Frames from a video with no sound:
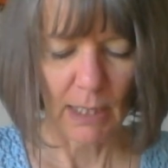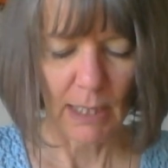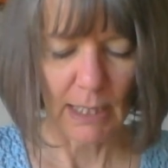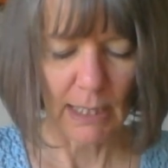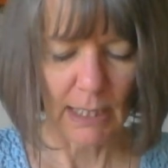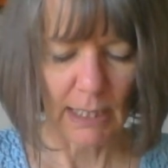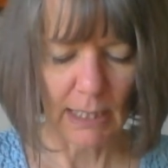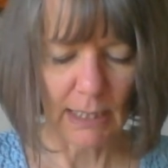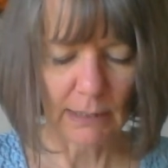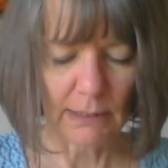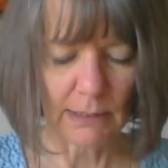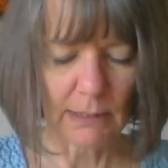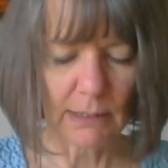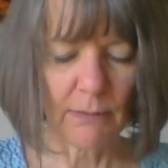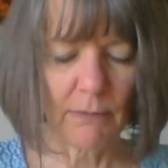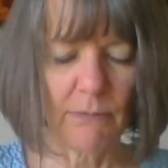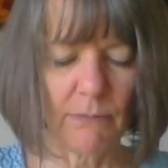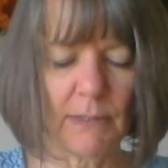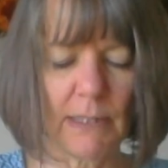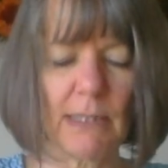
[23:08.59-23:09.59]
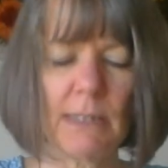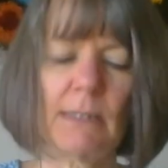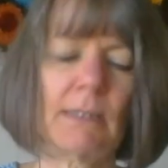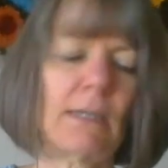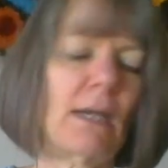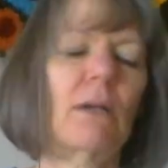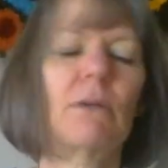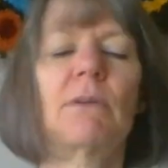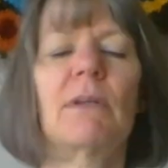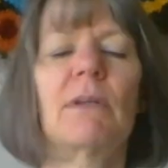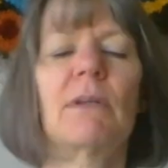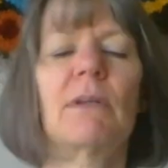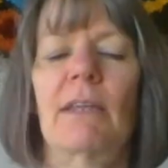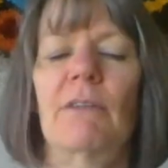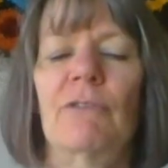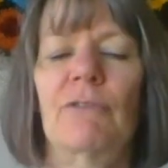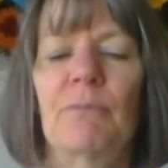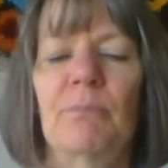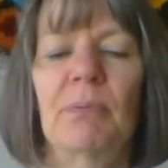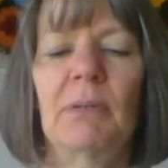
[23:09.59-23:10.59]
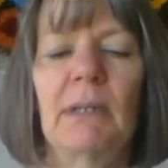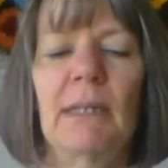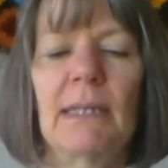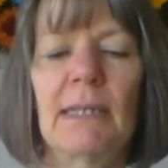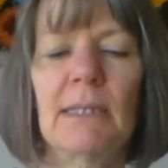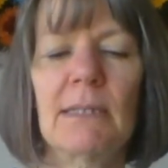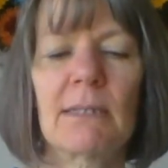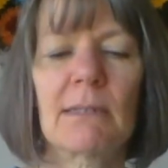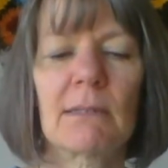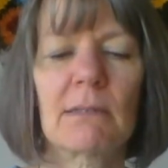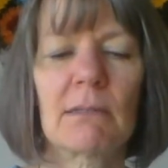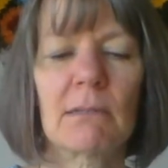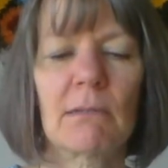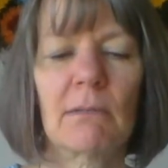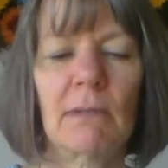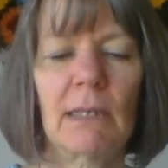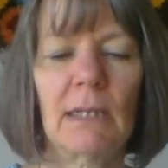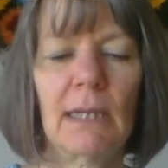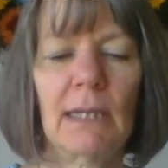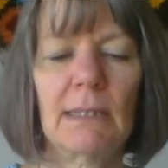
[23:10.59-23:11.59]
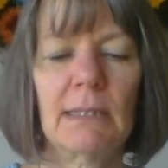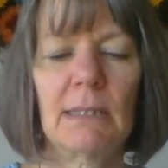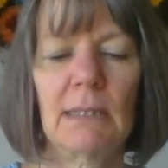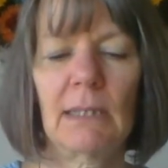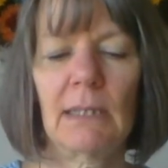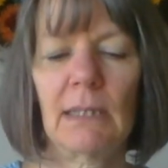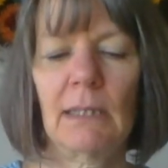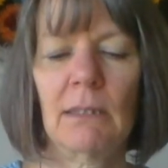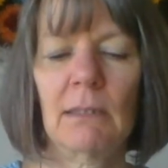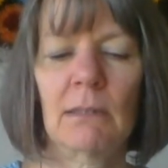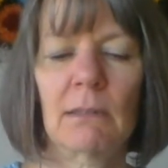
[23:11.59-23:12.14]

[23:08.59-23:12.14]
And these are knife pleats that I did.